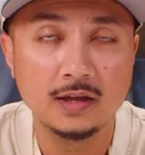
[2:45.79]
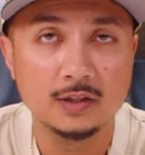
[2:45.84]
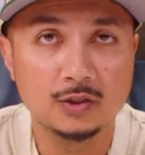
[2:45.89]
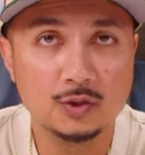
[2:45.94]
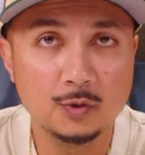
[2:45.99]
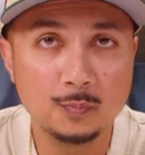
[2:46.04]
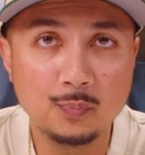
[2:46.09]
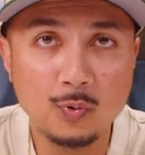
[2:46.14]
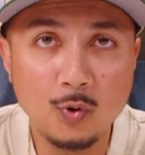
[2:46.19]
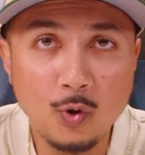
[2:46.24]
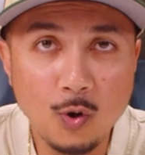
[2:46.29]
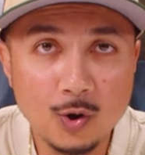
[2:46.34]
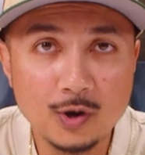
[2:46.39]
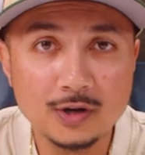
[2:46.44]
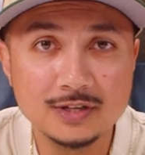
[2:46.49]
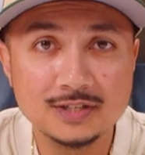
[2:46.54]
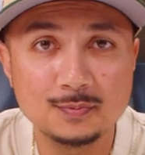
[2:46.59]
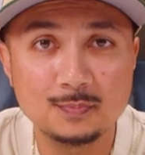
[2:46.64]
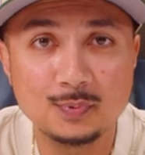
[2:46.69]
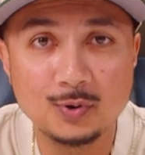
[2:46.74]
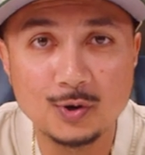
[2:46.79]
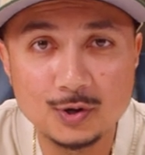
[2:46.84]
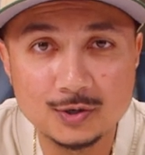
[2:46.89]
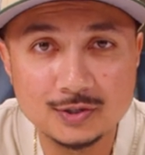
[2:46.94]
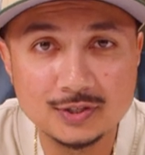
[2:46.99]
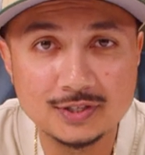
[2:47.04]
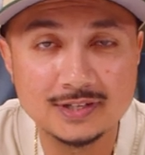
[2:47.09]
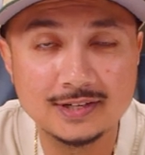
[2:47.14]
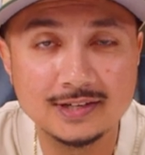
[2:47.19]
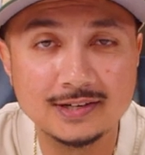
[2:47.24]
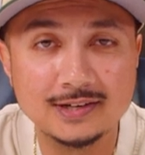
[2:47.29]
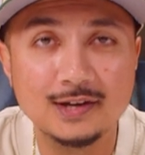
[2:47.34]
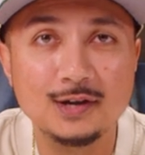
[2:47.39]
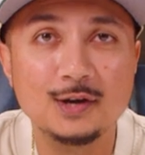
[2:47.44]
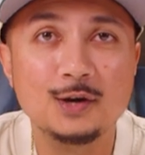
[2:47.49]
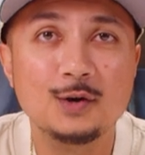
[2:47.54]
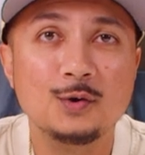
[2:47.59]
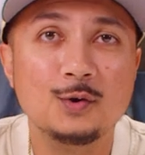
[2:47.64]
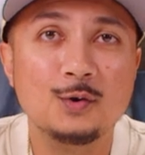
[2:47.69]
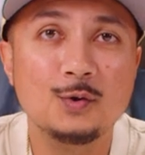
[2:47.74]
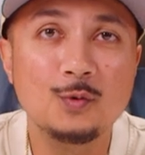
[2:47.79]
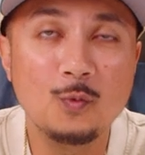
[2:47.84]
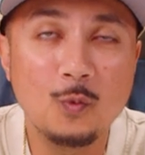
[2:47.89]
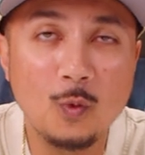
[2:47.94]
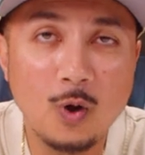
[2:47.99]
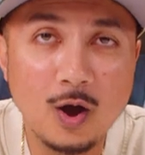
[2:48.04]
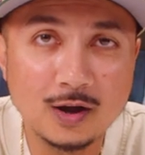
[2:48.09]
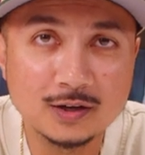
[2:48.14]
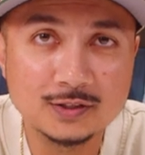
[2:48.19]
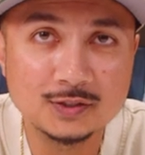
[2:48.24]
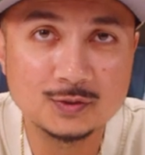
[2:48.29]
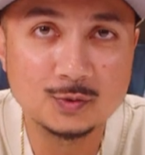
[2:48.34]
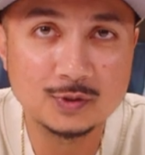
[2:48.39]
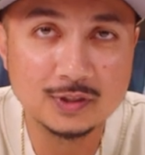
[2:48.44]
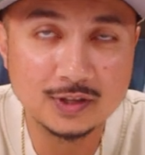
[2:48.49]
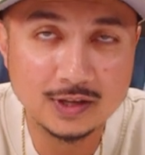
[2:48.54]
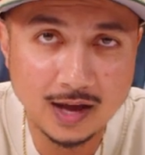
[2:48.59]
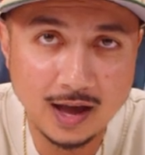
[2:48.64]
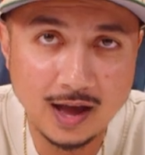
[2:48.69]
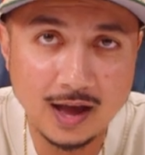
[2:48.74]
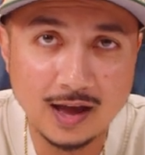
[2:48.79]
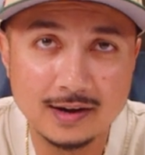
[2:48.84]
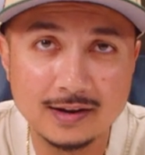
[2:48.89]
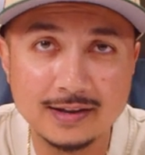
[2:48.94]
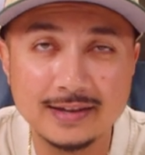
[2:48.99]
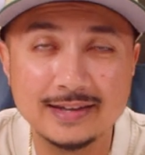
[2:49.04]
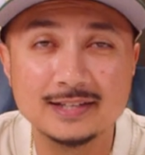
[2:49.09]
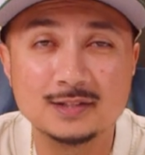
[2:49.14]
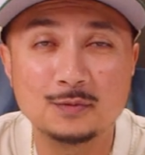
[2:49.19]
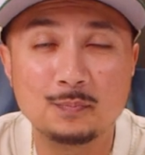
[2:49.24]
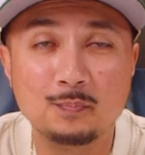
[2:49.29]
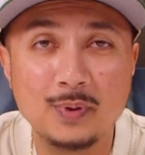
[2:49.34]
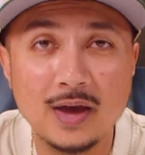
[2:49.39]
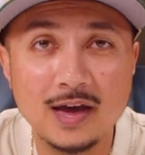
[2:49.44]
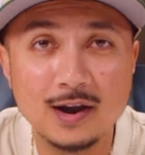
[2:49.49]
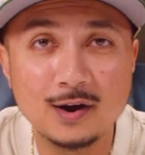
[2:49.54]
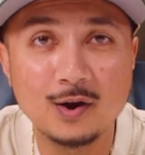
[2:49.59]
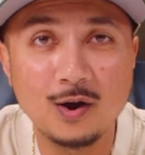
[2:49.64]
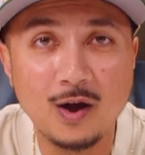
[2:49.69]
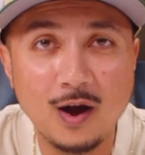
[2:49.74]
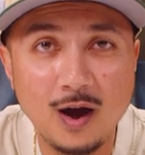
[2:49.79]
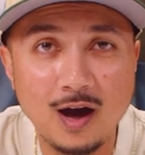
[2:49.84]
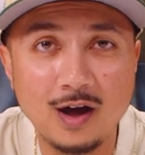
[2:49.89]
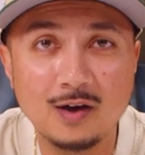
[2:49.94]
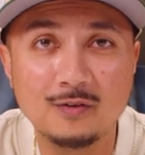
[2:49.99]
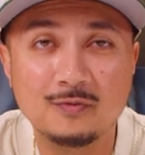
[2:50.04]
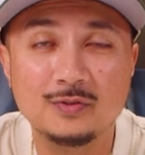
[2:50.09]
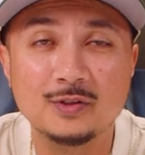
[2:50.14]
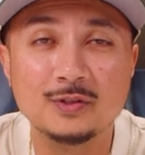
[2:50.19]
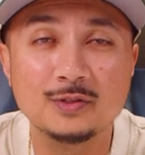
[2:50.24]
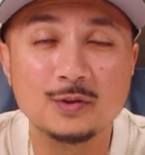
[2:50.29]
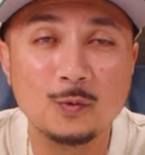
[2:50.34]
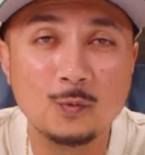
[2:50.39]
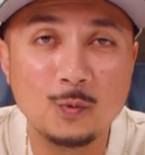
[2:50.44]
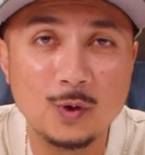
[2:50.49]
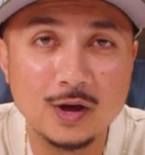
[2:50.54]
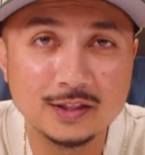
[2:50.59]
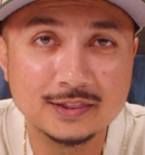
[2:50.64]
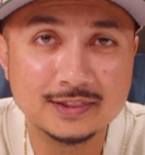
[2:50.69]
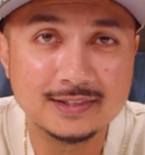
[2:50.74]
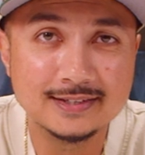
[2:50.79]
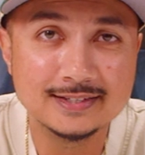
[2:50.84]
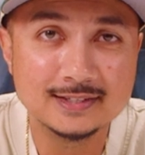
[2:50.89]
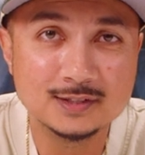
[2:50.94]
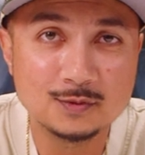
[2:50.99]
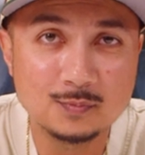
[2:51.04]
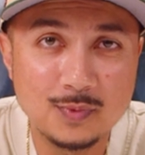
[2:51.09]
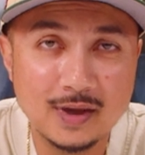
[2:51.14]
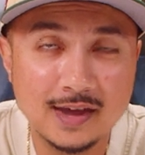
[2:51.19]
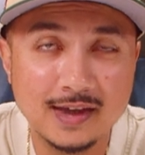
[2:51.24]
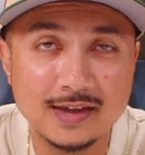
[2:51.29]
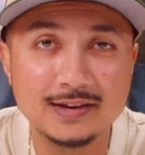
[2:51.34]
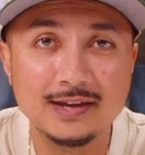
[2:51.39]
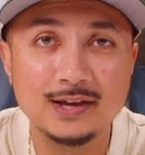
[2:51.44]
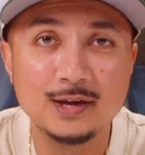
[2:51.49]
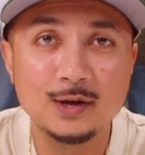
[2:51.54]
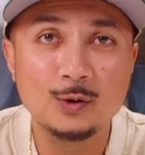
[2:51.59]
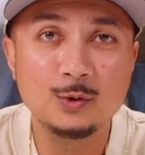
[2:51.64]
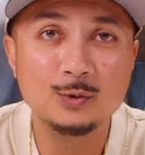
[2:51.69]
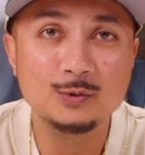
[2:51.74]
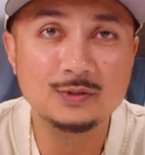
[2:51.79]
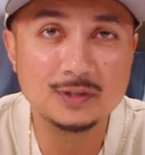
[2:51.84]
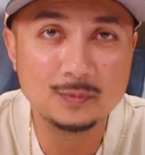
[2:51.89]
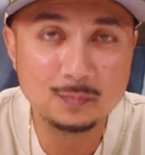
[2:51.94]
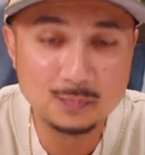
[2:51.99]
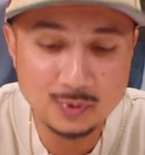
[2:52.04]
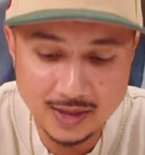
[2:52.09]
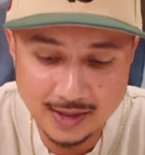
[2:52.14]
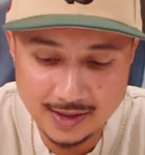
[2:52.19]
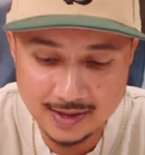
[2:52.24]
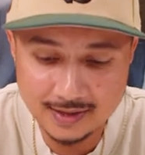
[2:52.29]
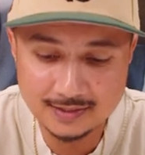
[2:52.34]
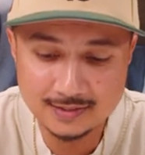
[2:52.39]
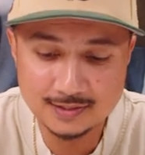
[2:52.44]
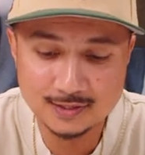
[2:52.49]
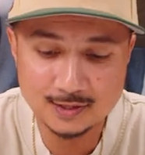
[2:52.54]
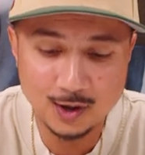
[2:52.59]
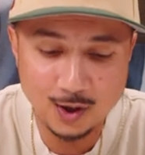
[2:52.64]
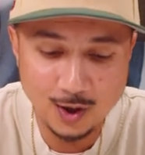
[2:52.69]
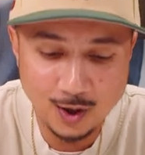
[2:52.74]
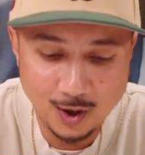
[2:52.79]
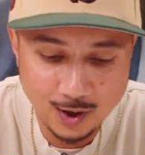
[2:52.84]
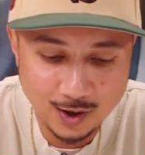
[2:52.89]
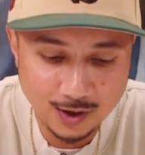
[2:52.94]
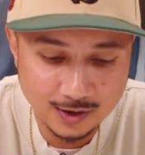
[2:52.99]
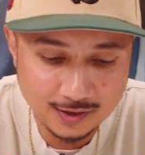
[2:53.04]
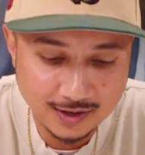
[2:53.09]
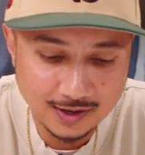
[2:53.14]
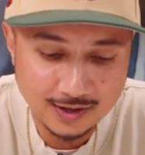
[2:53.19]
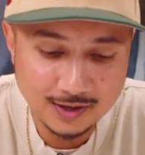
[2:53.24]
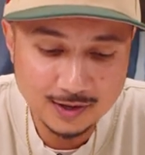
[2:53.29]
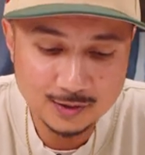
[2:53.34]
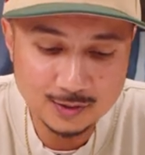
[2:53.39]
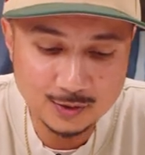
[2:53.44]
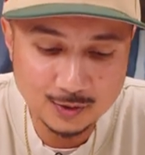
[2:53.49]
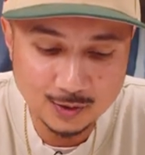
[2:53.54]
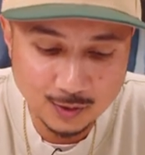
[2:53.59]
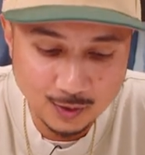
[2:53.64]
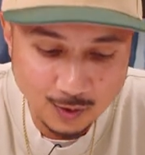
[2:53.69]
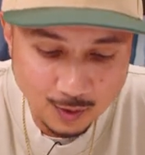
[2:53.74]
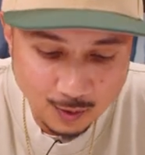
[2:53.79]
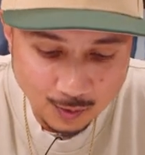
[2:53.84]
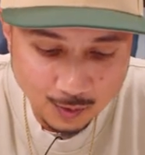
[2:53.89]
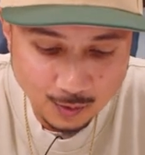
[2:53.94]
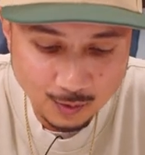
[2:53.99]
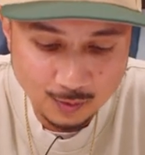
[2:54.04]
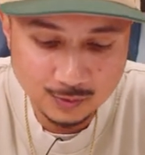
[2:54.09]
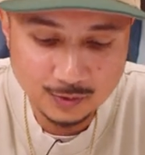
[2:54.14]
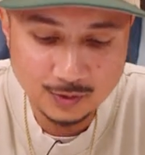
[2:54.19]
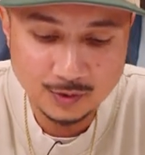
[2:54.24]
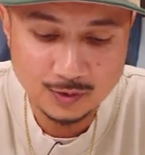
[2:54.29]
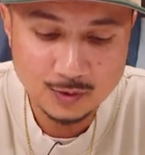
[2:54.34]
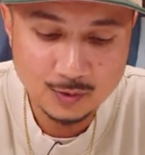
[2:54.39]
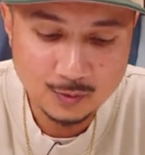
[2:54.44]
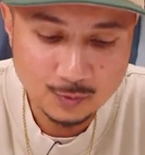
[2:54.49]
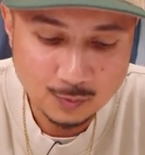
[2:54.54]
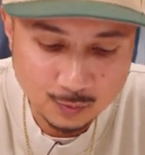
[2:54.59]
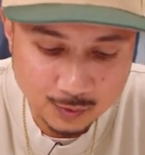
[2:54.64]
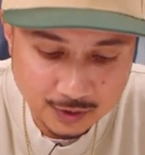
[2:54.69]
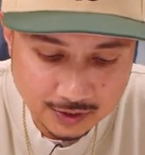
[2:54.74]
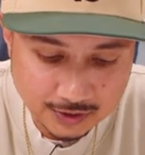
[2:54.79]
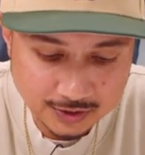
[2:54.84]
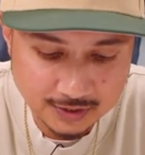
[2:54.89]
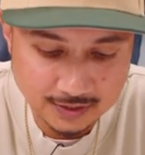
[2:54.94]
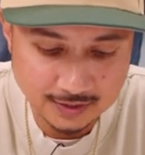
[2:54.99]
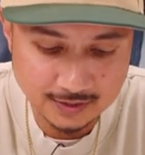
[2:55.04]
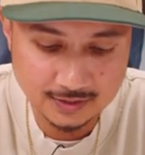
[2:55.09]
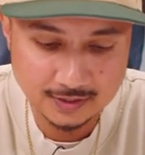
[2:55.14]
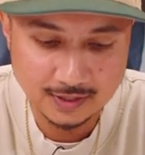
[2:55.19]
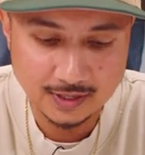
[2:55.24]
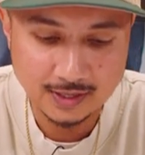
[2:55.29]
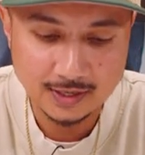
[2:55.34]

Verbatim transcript: The poorest person who walks with God is better off than the wealthiest man who depends on their own riches.